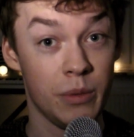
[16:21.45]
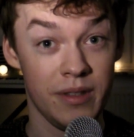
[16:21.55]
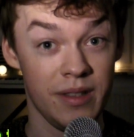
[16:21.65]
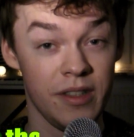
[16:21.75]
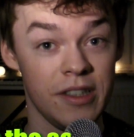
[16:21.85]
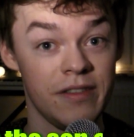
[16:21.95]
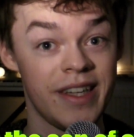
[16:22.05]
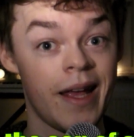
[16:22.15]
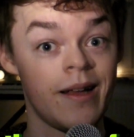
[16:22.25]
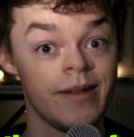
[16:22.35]
He was the
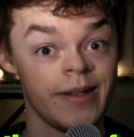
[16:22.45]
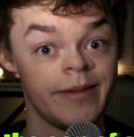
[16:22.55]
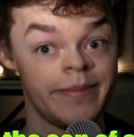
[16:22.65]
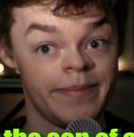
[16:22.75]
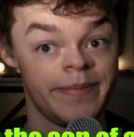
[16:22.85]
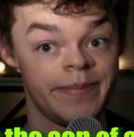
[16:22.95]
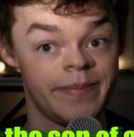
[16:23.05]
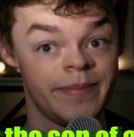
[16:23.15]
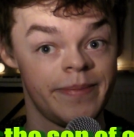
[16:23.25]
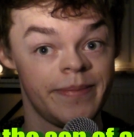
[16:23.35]
son of an alien.
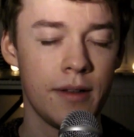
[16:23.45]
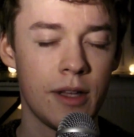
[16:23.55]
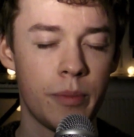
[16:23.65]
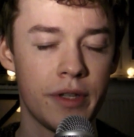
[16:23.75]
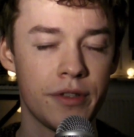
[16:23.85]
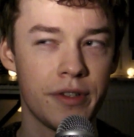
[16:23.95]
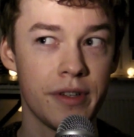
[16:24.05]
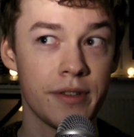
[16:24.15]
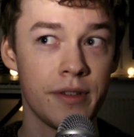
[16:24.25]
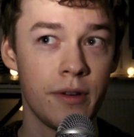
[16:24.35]
Now picture
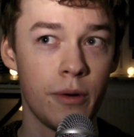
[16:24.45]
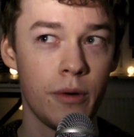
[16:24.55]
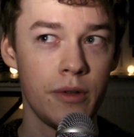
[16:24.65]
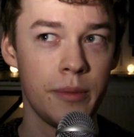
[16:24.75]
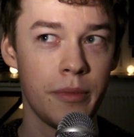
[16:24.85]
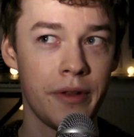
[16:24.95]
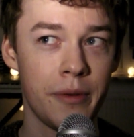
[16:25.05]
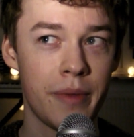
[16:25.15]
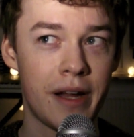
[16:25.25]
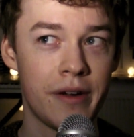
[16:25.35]
this. Holy Mother
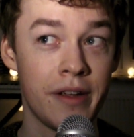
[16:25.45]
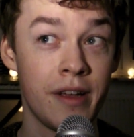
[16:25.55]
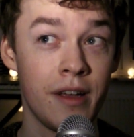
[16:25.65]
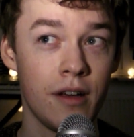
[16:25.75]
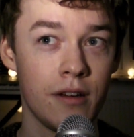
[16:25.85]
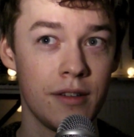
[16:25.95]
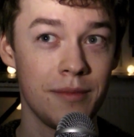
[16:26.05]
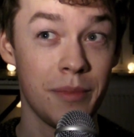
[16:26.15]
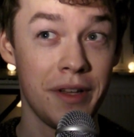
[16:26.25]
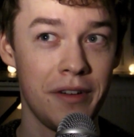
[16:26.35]
Mary,
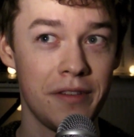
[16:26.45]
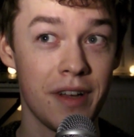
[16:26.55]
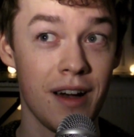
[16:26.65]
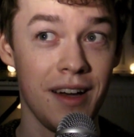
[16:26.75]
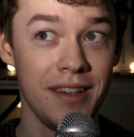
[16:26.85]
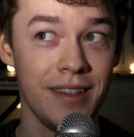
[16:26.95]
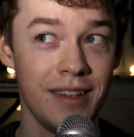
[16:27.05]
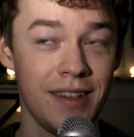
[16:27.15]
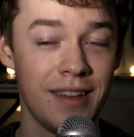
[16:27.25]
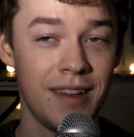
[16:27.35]
Mother of God,
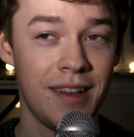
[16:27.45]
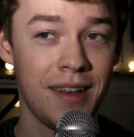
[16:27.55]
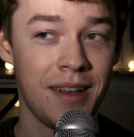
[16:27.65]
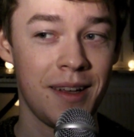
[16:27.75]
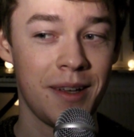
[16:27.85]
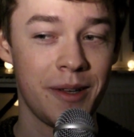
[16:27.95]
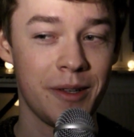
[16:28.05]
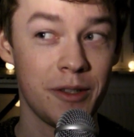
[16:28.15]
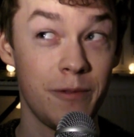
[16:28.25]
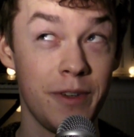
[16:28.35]

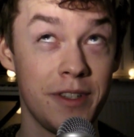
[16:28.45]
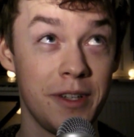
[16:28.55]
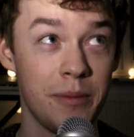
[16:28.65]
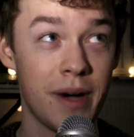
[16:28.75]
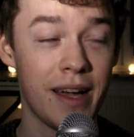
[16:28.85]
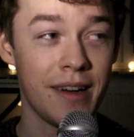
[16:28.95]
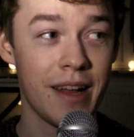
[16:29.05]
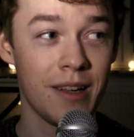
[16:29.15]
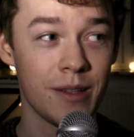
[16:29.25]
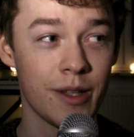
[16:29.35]
is visited by an
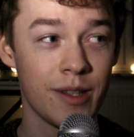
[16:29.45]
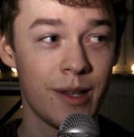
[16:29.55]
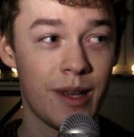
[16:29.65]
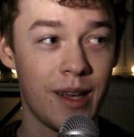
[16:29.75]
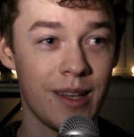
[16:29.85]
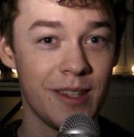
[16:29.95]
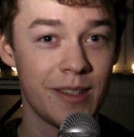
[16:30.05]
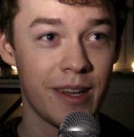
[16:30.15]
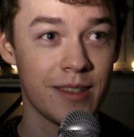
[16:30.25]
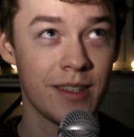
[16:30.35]
alien. And he
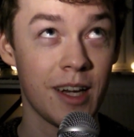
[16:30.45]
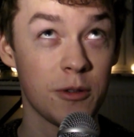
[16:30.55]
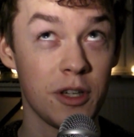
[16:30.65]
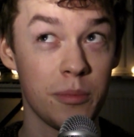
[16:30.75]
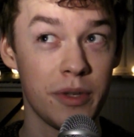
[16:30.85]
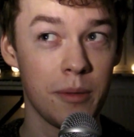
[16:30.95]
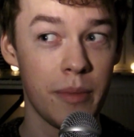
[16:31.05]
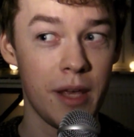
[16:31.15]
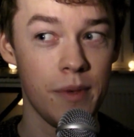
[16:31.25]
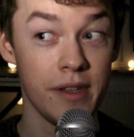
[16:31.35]
says, I'm going to put a
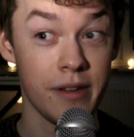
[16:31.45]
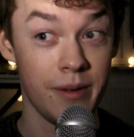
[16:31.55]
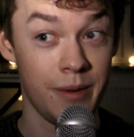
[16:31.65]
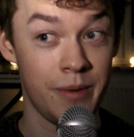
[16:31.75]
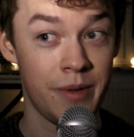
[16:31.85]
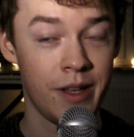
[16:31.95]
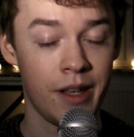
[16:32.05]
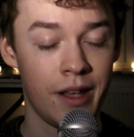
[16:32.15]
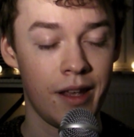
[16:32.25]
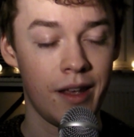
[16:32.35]
baby in you.
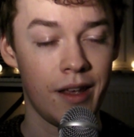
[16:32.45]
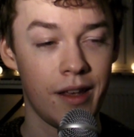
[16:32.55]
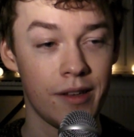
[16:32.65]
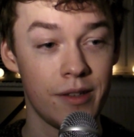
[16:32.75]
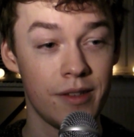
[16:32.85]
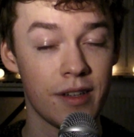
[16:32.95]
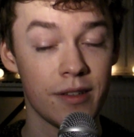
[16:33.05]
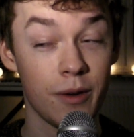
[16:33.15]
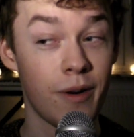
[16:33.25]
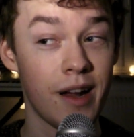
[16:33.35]
And she
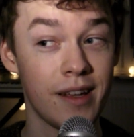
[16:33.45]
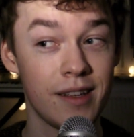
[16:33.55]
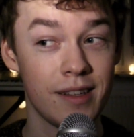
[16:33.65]
says, all right.